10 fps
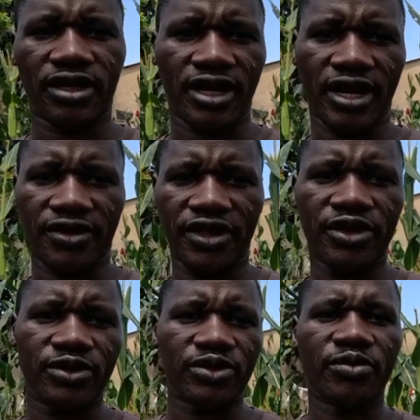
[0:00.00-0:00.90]
And thank
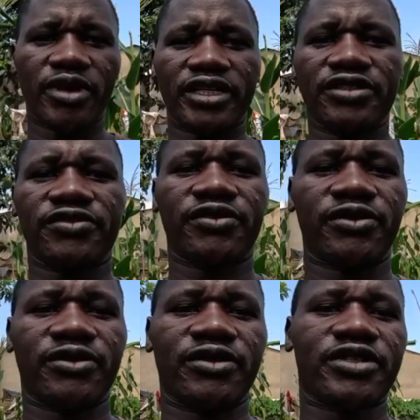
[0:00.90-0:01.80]
you so much
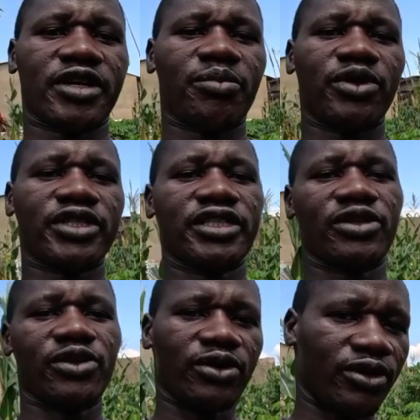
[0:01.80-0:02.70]
for supporting
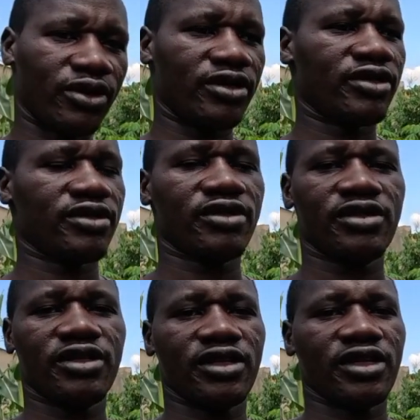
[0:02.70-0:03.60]
all
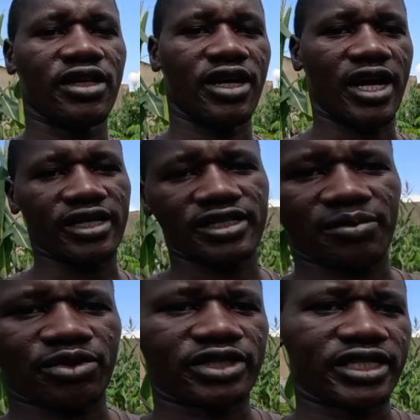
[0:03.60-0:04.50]
and
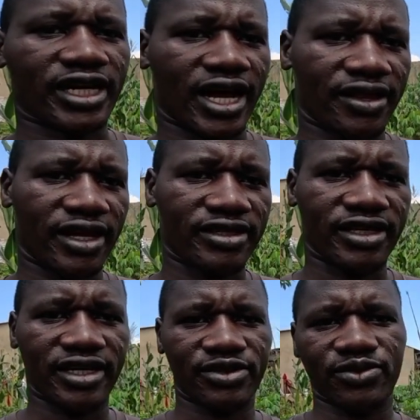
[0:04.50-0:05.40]
supporting others
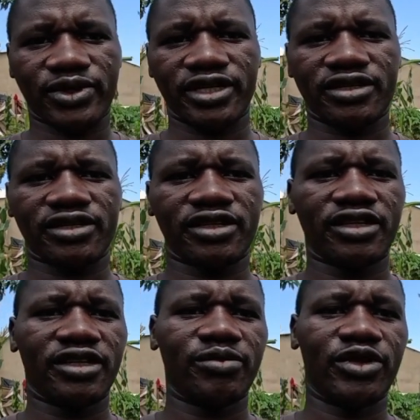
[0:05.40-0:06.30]
as well
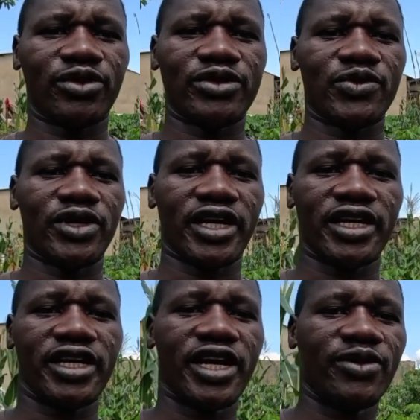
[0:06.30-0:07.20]
because we are
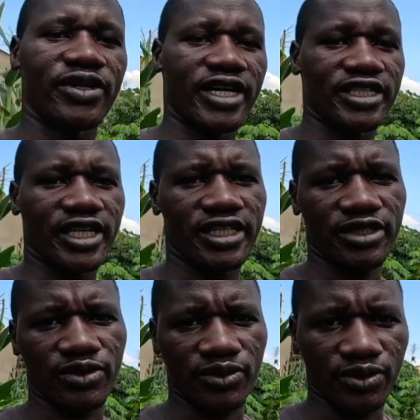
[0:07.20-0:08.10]
here on a journey
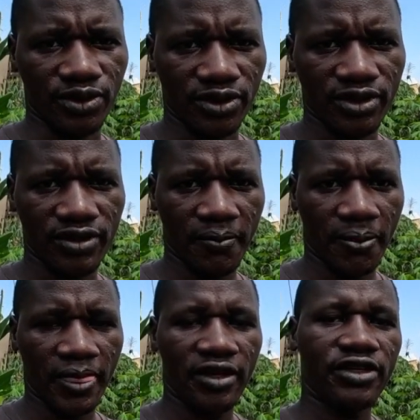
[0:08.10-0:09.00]
to grow.
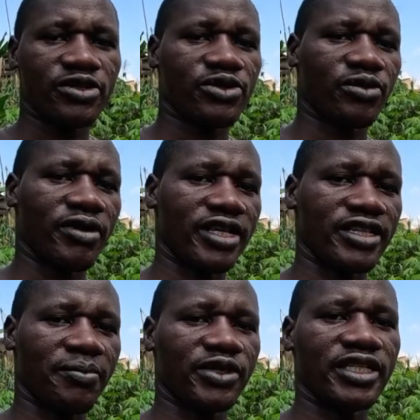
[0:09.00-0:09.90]
So by
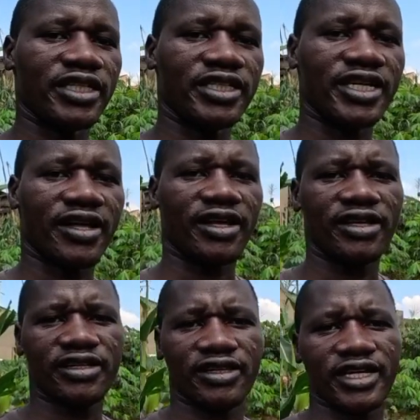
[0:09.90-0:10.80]
supporting each other,
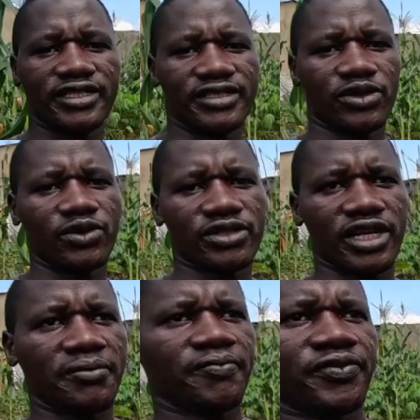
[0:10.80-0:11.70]
that is awesome.